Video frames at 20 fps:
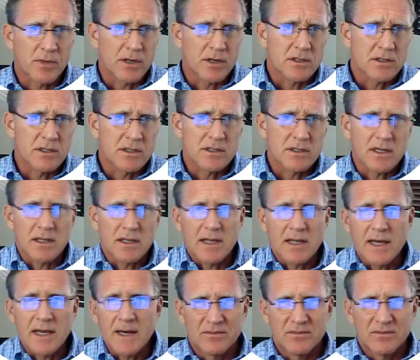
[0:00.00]
things like
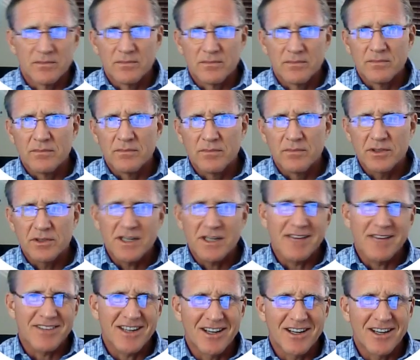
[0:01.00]
that. But you have
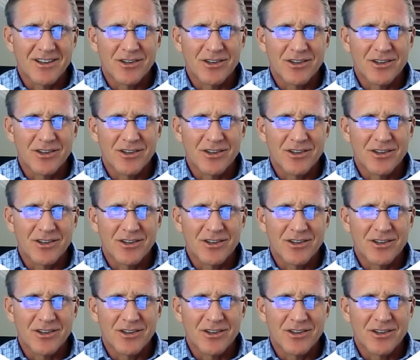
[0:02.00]
to kind of look at